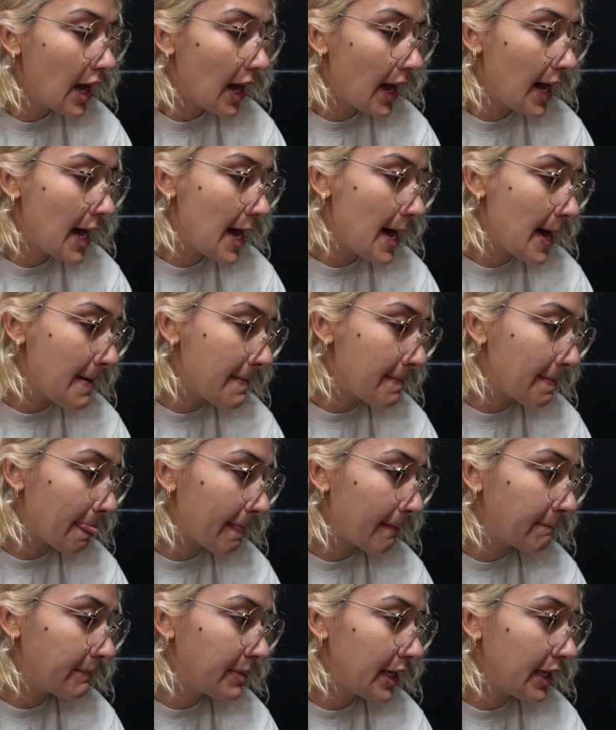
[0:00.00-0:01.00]
Um,
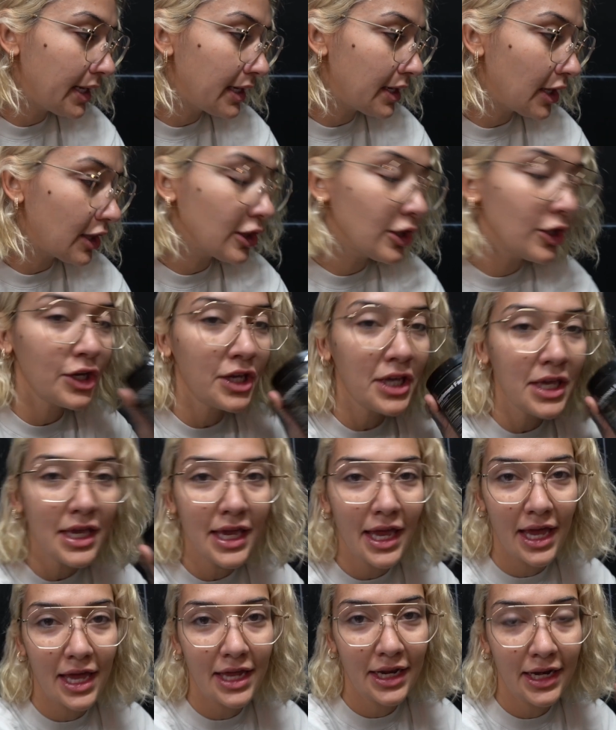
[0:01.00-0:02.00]
but
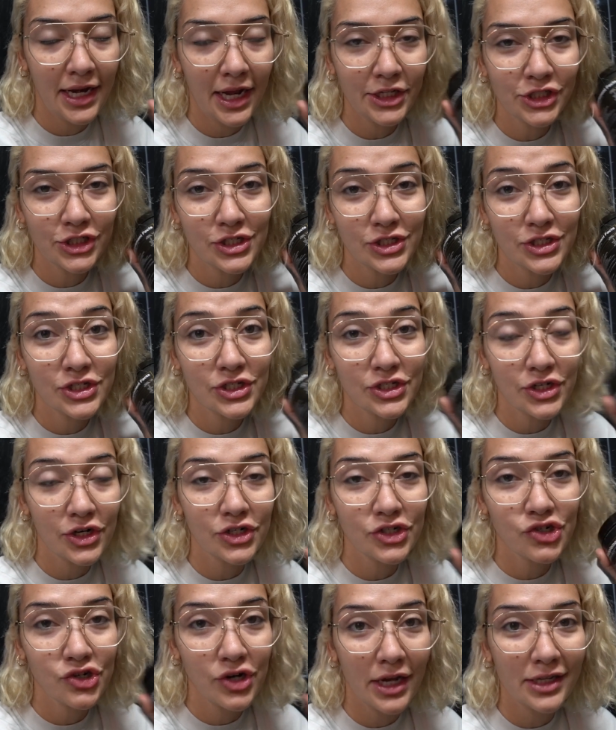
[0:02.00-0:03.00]
looking at it, I should
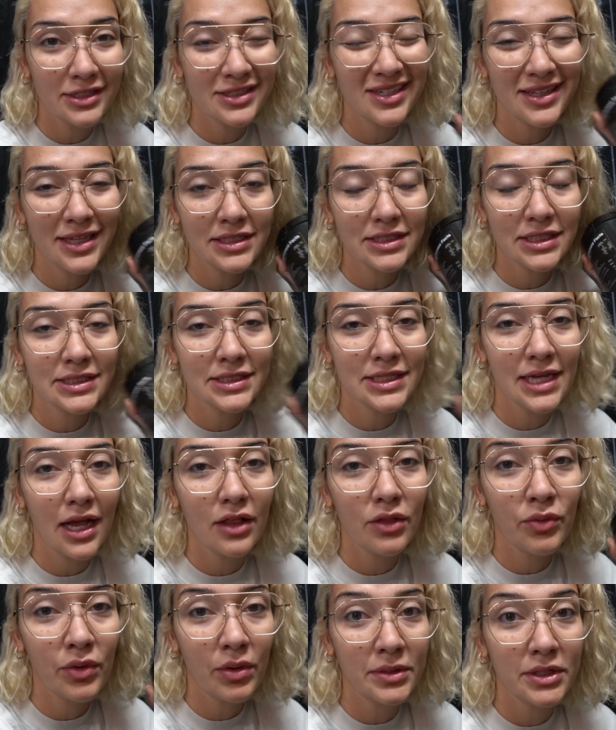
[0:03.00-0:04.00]
start tracking, that's
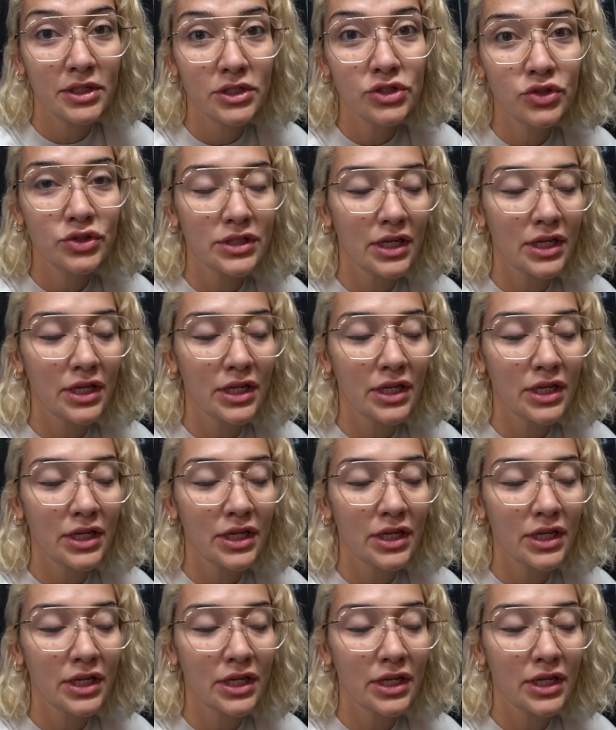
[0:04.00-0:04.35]
exactly what I'm gonna do.